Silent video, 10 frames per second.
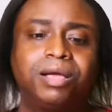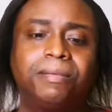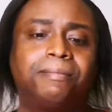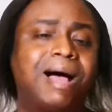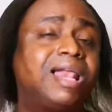
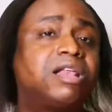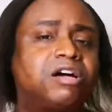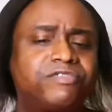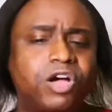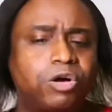My
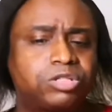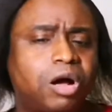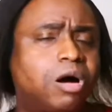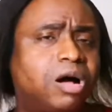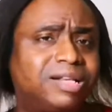Love Goes
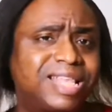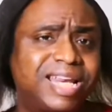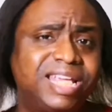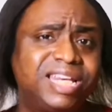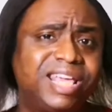On, that
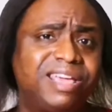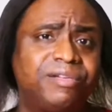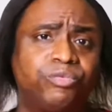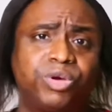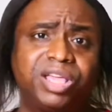he
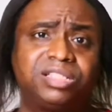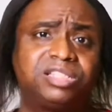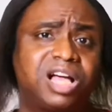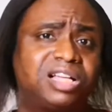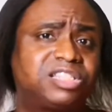did with
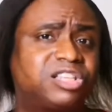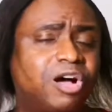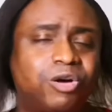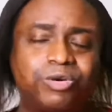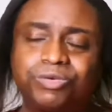Joss
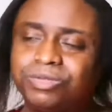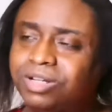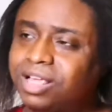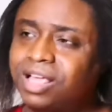Stone.